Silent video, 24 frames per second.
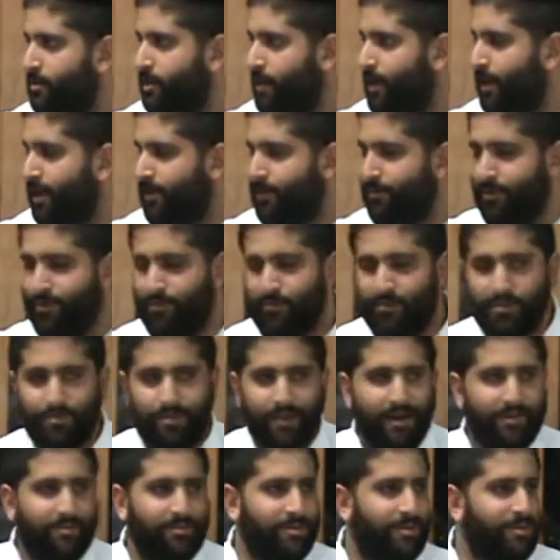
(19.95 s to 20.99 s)
I feel
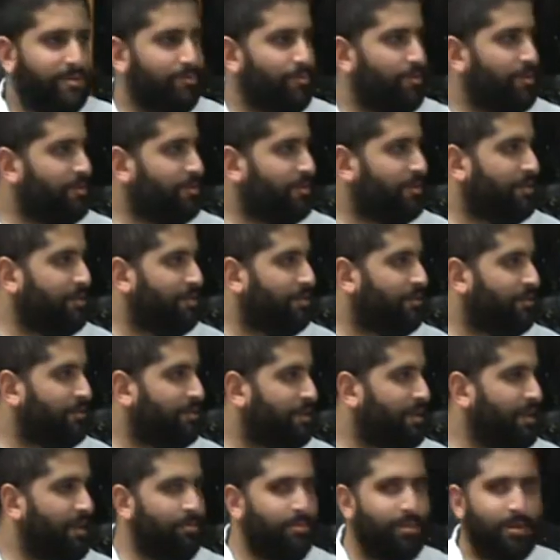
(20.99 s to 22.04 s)
bad for this person. You know, he's
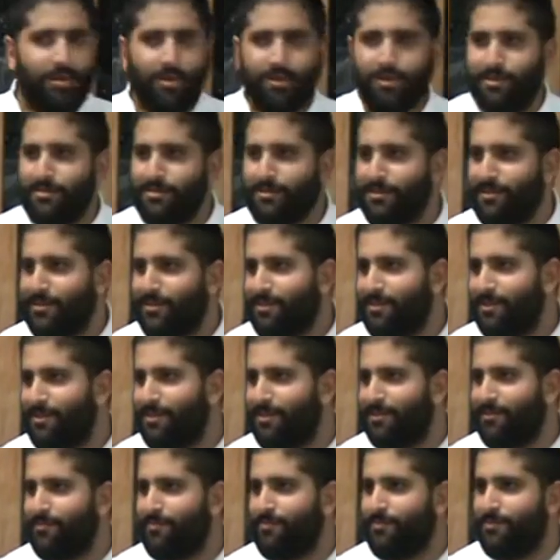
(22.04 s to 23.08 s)
a nebach. He's a.